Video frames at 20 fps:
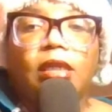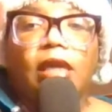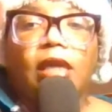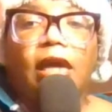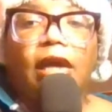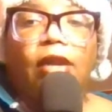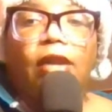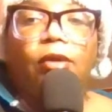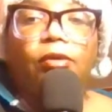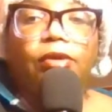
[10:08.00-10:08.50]

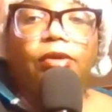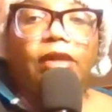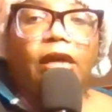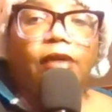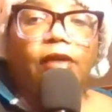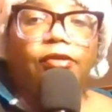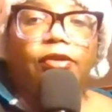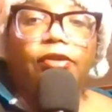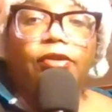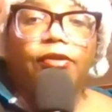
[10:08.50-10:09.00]
I don't
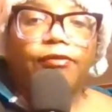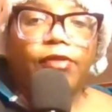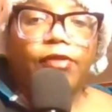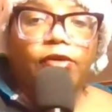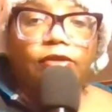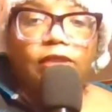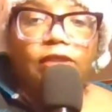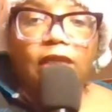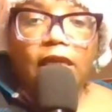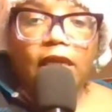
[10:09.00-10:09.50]
doubt that if
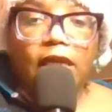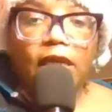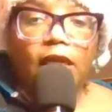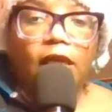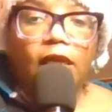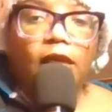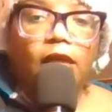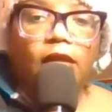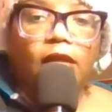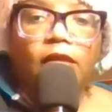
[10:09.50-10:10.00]
there's
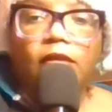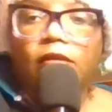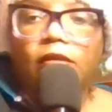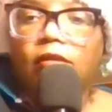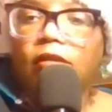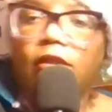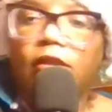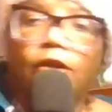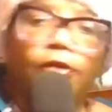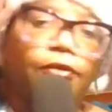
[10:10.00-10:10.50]
any,
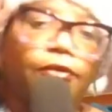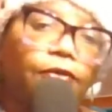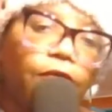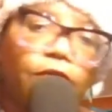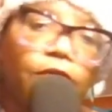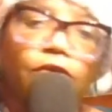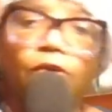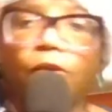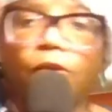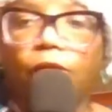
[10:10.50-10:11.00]
you know,
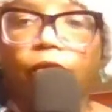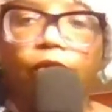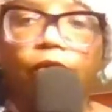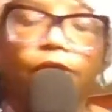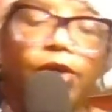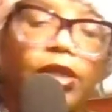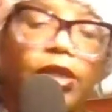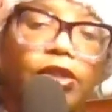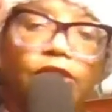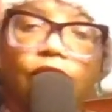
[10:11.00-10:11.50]
first quarter
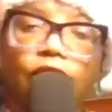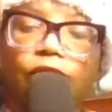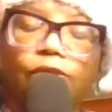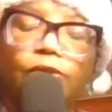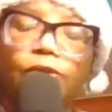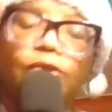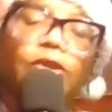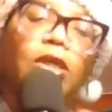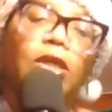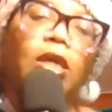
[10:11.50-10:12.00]

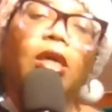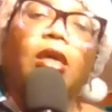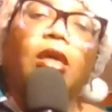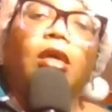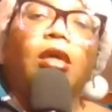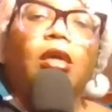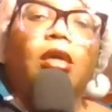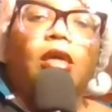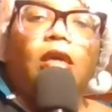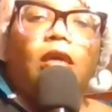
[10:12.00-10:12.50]
issues
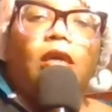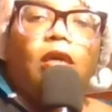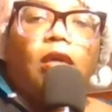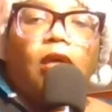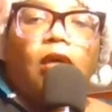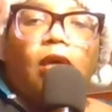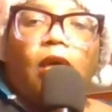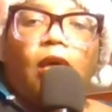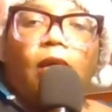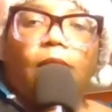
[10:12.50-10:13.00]

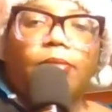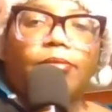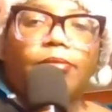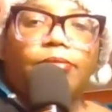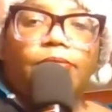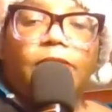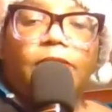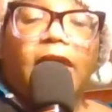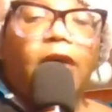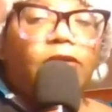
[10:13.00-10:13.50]
um,
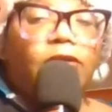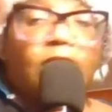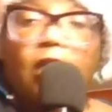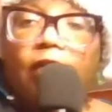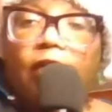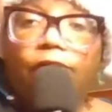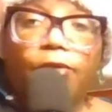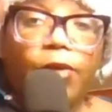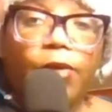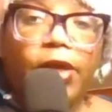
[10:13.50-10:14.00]

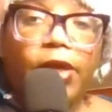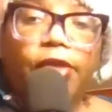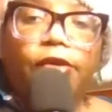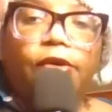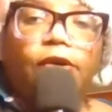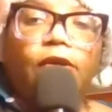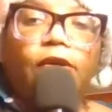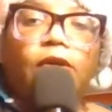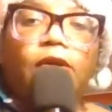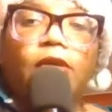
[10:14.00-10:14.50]
outside of
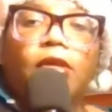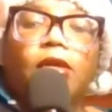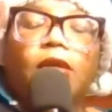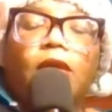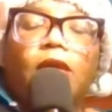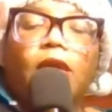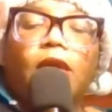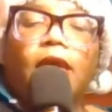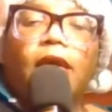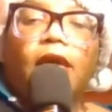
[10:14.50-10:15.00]
weather
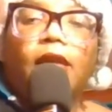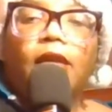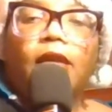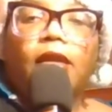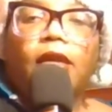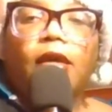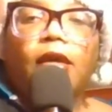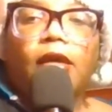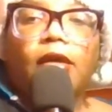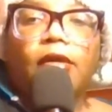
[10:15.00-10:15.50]
and
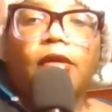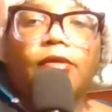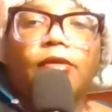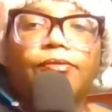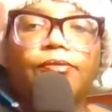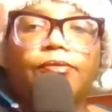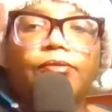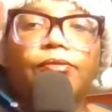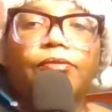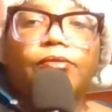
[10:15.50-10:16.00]
uh,
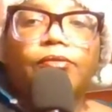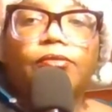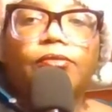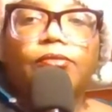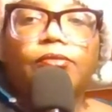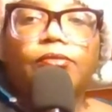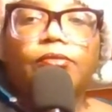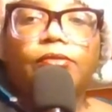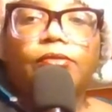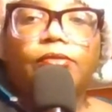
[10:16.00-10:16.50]

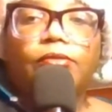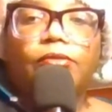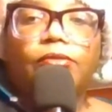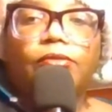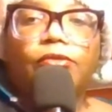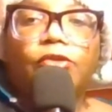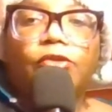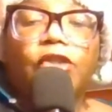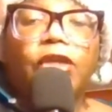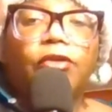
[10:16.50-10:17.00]

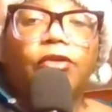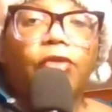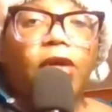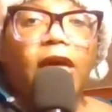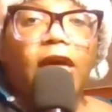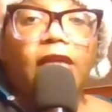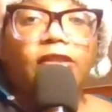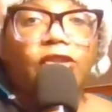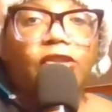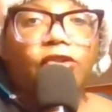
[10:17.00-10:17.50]
general
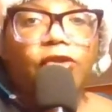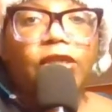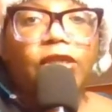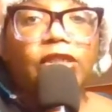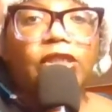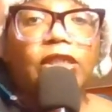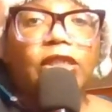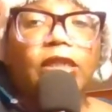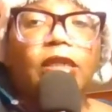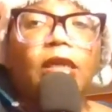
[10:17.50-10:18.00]

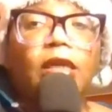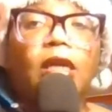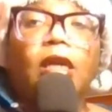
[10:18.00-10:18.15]
concentration,